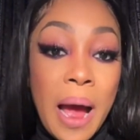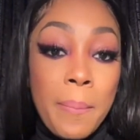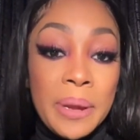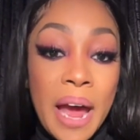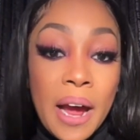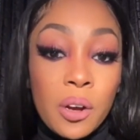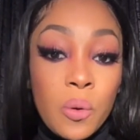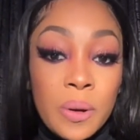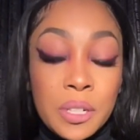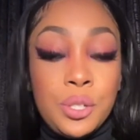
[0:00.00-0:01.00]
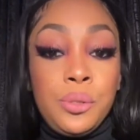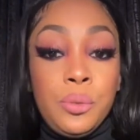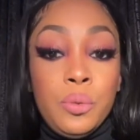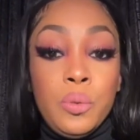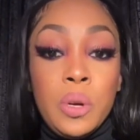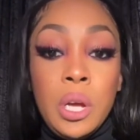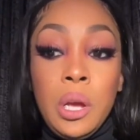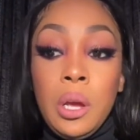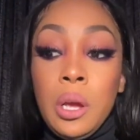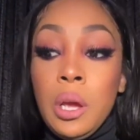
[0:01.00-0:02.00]
I'm not going to
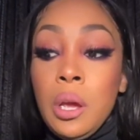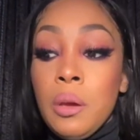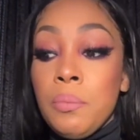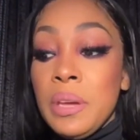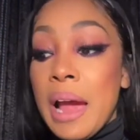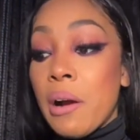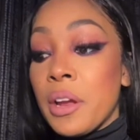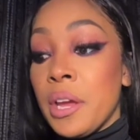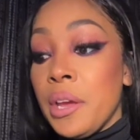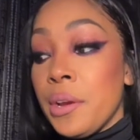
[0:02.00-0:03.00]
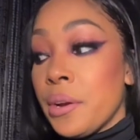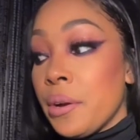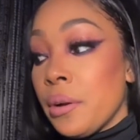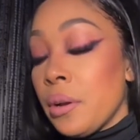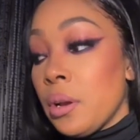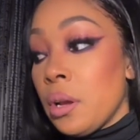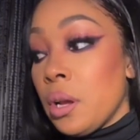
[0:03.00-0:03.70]
be out here